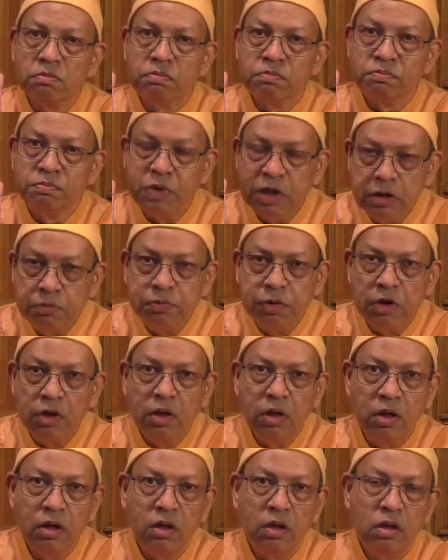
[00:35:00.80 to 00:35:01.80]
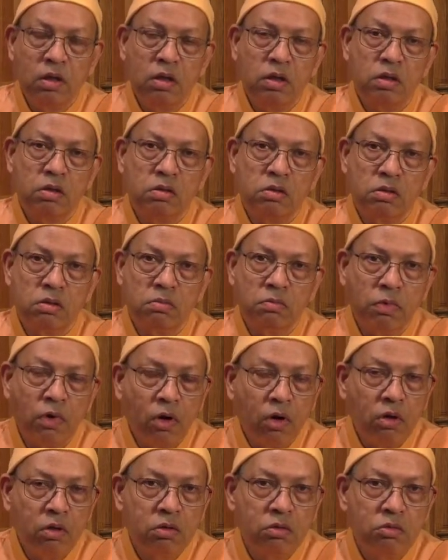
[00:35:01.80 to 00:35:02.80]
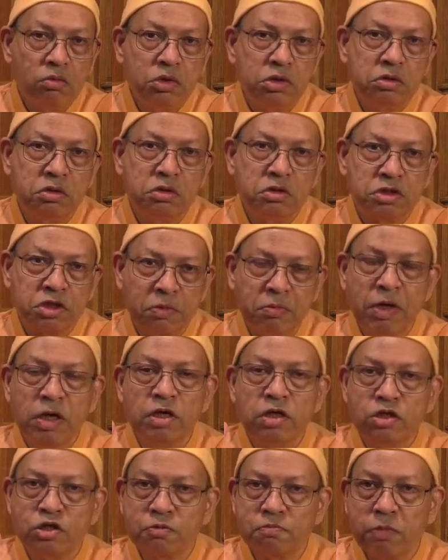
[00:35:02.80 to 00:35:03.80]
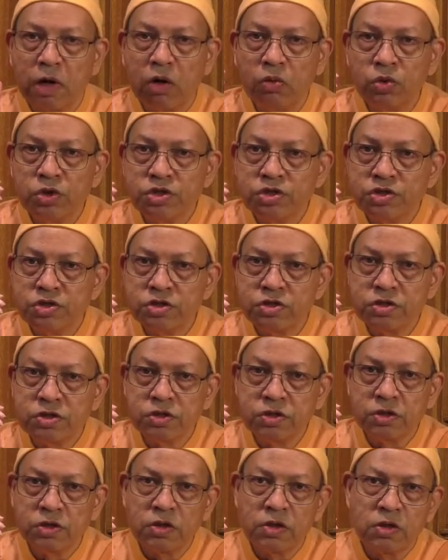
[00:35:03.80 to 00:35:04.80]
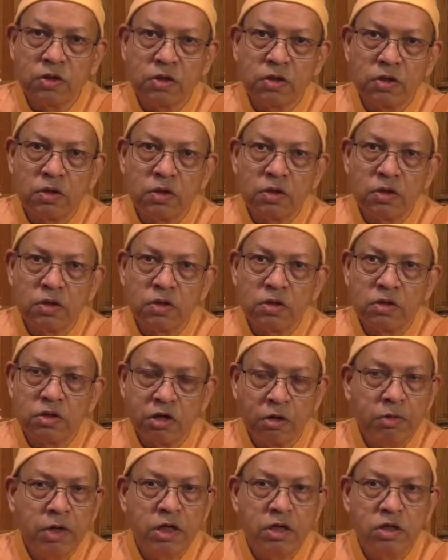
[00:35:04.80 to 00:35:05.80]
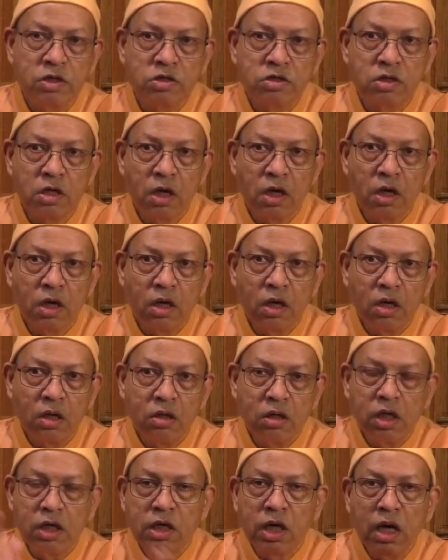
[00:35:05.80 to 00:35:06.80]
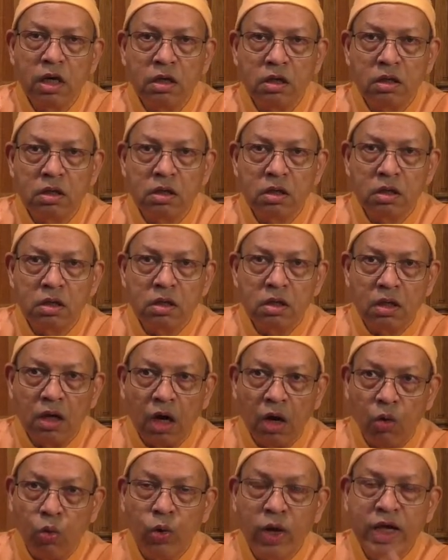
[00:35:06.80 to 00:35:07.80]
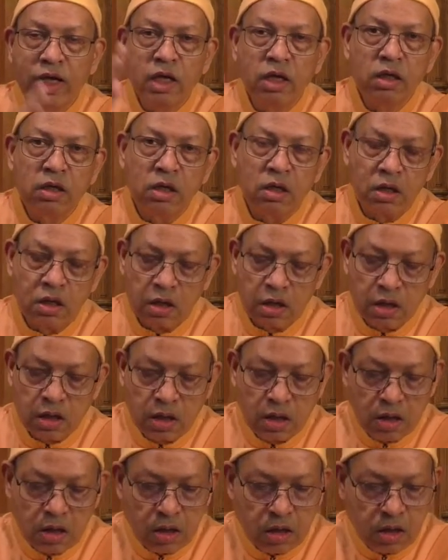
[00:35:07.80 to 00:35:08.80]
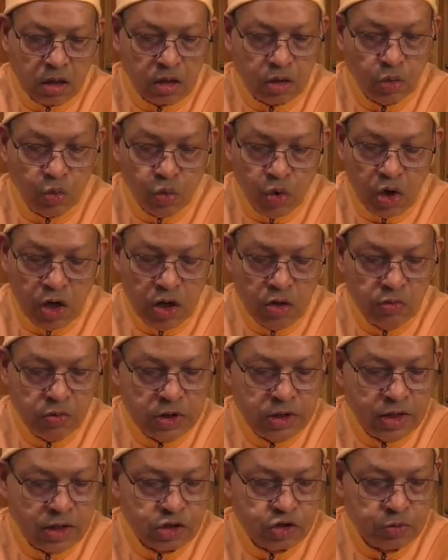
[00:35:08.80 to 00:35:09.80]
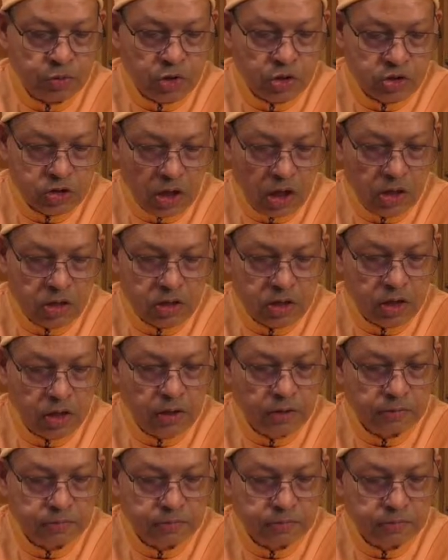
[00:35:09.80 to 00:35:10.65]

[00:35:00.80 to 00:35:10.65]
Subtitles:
people born with tremendous powers. Tremendous. They can awaken the world with their spirituality.